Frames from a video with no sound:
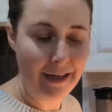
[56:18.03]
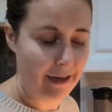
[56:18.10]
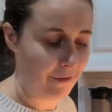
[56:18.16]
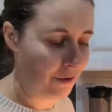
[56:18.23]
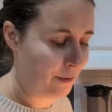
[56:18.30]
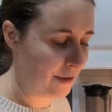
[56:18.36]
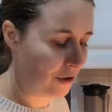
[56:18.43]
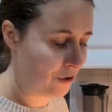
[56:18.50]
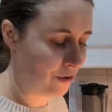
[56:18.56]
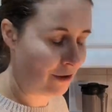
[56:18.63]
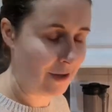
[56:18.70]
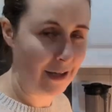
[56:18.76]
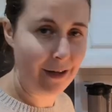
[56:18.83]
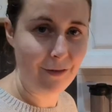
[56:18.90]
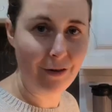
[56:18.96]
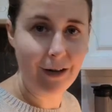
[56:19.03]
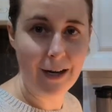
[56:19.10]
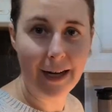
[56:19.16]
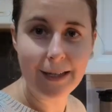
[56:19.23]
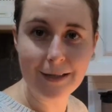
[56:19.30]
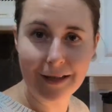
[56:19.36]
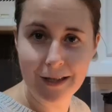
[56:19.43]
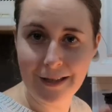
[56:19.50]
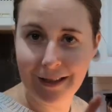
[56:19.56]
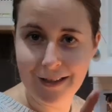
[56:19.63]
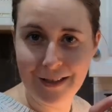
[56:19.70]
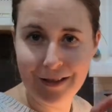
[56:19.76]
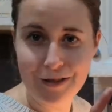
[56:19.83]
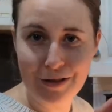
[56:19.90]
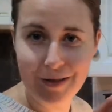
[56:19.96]
If you enjoyed, if you liked
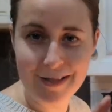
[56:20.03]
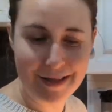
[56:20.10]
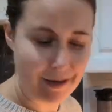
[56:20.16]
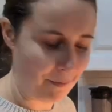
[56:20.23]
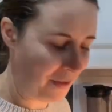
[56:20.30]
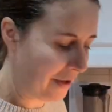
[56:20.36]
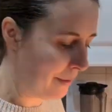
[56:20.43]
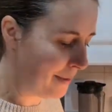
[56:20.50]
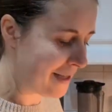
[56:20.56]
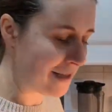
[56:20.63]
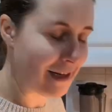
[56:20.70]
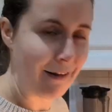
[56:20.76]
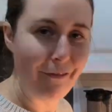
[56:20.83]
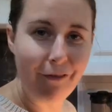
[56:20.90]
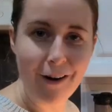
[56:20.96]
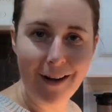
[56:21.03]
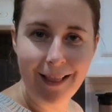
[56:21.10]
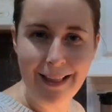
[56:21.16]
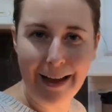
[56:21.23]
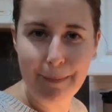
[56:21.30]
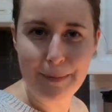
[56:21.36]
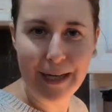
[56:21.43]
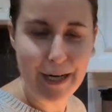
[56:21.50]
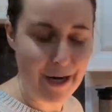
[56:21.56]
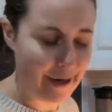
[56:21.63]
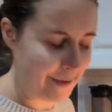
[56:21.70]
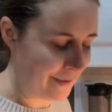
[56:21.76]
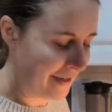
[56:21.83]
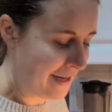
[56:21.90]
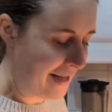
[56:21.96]
doing something a bit different, let me
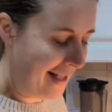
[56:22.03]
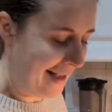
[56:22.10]
know.